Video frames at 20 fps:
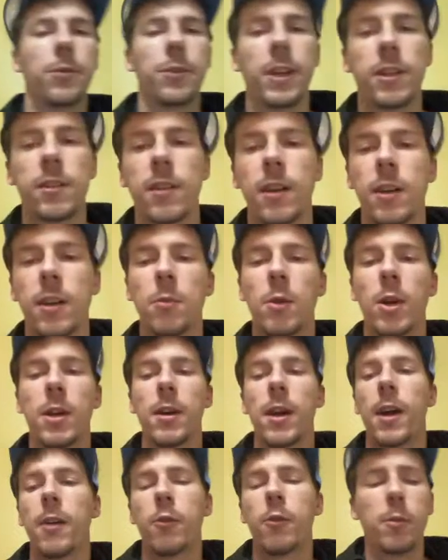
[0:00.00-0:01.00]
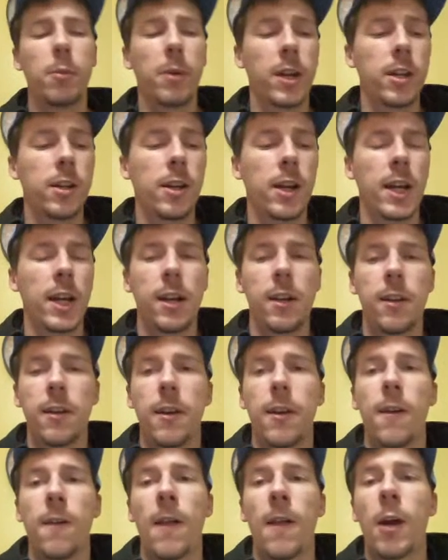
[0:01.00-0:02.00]
thanks everybody, and
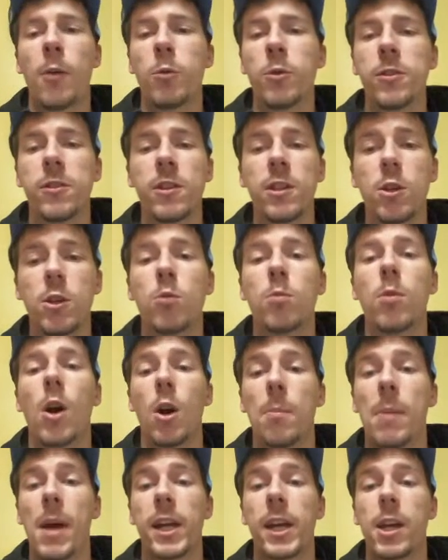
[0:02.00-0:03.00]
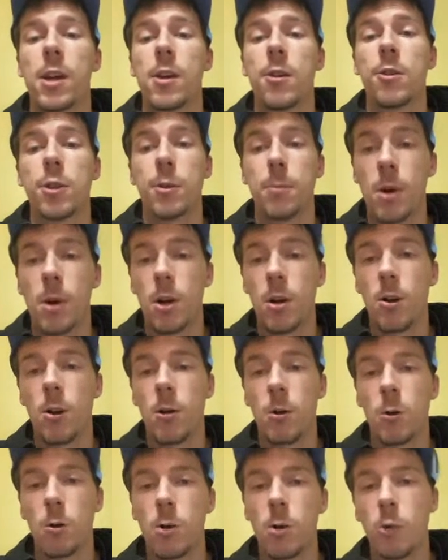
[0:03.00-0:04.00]
I will see you all back here
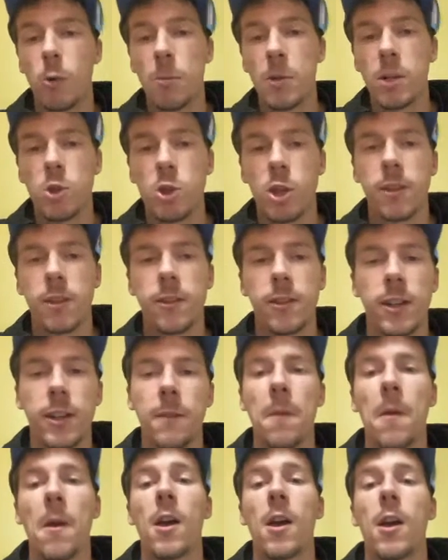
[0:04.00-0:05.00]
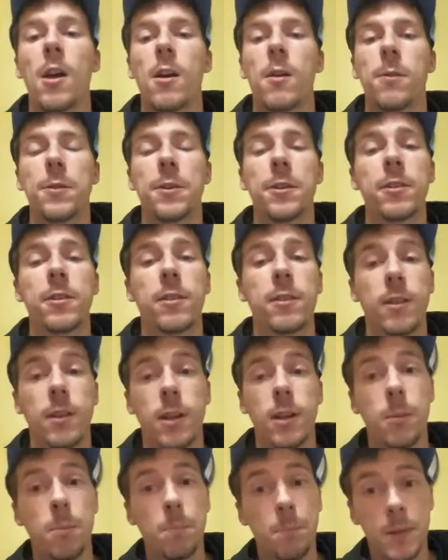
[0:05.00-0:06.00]
tomorrow. We will be chasing this
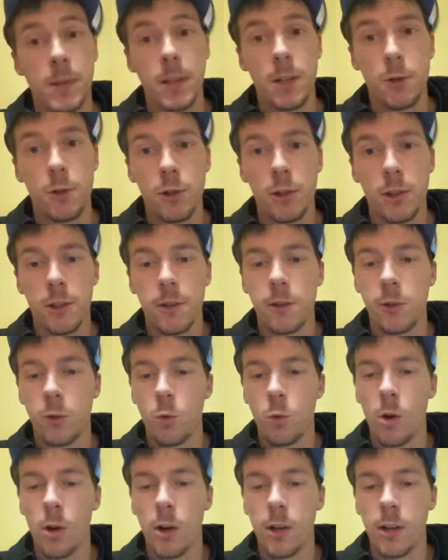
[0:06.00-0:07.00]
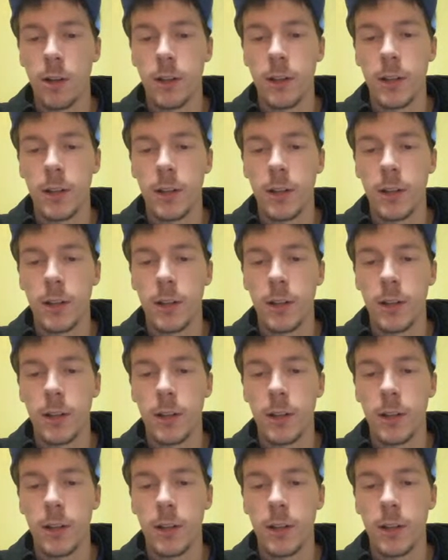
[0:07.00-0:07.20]
potentially historic